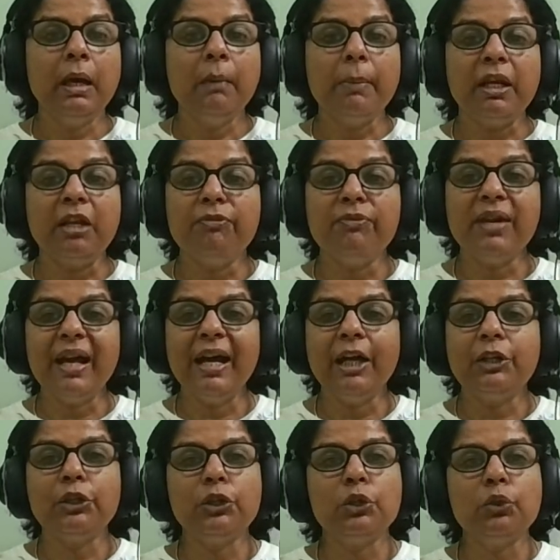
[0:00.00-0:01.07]
But if we
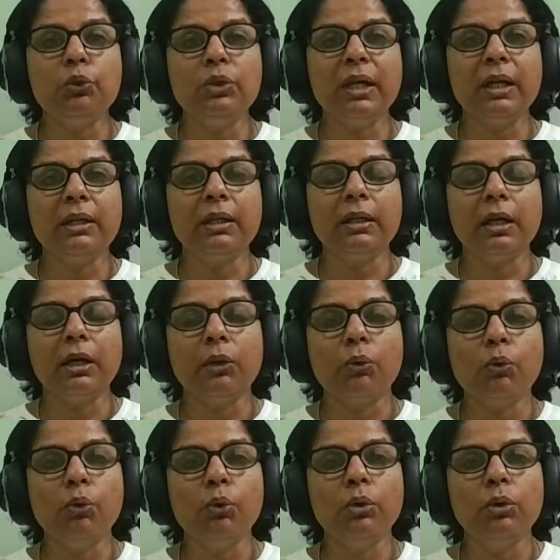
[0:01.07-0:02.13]
had to do that in our
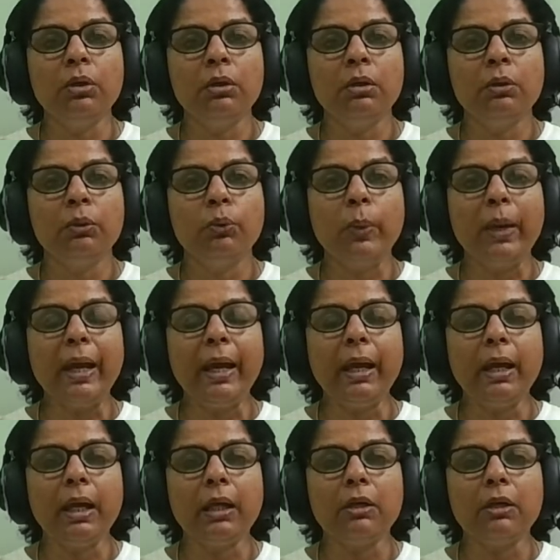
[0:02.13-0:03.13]
own way,